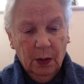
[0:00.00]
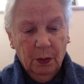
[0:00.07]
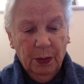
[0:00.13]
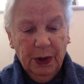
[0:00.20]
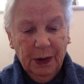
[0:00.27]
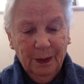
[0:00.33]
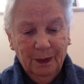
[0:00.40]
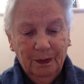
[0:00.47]

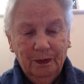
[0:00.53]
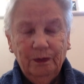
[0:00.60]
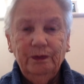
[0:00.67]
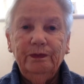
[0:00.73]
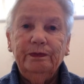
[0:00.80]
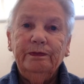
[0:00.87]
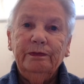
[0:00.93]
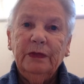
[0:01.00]
But
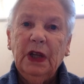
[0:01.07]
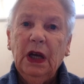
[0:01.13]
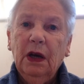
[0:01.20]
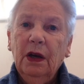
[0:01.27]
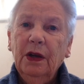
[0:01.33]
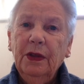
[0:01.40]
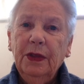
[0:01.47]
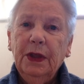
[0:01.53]

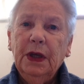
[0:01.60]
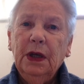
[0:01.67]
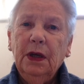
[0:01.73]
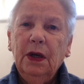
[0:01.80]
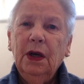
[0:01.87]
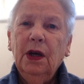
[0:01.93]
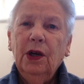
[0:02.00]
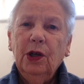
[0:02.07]
I think,
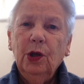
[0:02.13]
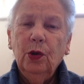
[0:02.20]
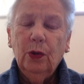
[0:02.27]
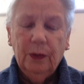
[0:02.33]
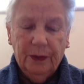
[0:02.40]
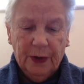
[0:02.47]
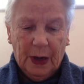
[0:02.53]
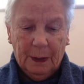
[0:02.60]
like your
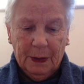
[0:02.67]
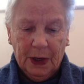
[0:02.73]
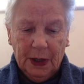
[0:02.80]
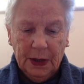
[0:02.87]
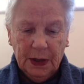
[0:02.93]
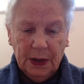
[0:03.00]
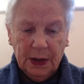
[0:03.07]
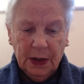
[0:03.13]

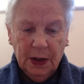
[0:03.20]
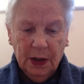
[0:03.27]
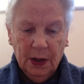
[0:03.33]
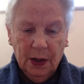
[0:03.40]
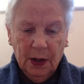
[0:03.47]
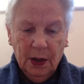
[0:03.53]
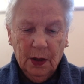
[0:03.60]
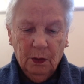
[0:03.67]
families,
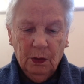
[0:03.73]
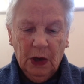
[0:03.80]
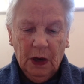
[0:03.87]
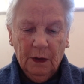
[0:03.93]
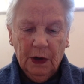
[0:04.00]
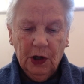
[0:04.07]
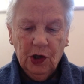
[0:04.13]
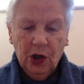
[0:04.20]

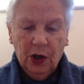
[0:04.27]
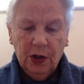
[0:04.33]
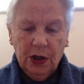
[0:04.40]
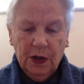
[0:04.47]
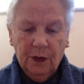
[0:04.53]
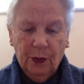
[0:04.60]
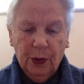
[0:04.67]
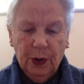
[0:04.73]
Mary and
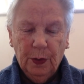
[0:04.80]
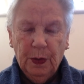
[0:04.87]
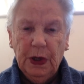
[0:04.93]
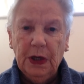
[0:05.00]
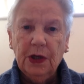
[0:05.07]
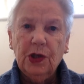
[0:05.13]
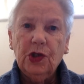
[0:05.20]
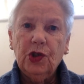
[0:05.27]
Joseph would have
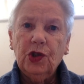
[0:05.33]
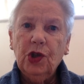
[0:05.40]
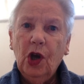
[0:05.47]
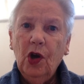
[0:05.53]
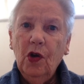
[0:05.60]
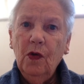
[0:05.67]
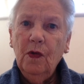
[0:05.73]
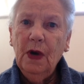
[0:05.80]
been
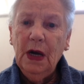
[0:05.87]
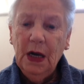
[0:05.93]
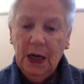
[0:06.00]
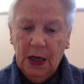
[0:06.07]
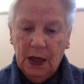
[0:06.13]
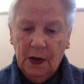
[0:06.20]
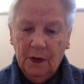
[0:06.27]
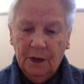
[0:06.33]
so
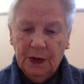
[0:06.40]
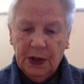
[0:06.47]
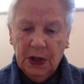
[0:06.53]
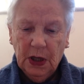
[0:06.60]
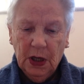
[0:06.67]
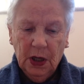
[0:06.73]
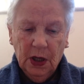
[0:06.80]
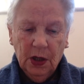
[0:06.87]
relieved
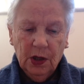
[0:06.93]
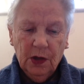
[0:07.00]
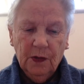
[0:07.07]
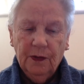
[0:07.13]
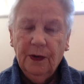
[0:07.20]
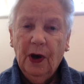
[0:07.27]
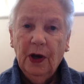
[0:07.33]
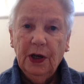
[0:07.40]
to
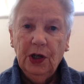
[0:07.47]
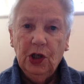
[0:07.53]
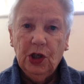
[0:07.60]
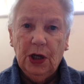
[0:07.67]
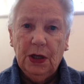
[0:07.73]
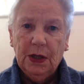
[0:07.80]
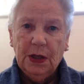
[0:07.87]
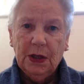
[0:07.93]
find
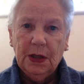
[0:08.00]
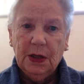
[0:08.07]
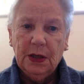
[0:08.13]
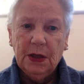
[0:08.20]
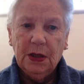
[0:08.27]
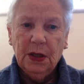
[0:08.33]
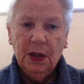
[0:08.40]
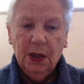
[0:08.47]

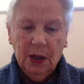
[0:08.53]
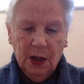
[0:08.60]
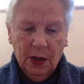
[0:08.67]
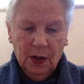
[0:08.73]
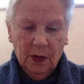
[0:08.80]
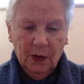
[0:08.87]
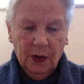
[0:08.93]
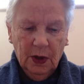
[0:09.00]
Jesus
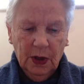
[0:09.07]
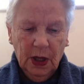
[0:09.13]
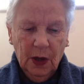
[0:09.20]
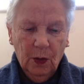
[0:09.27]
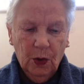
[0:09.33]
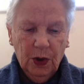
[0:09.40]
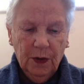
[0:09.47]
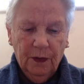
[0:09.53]
that they
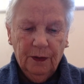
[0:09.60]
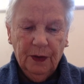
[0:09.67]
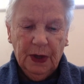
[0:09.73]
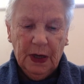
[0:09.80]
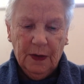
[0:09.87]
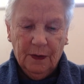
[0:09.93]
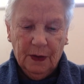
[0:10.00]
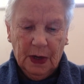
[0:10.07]
would have
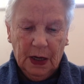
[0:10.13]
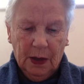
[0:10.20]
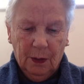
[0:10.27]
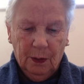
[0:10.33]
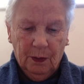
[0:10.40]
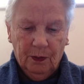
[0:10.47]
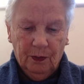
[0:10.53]
forgiven him.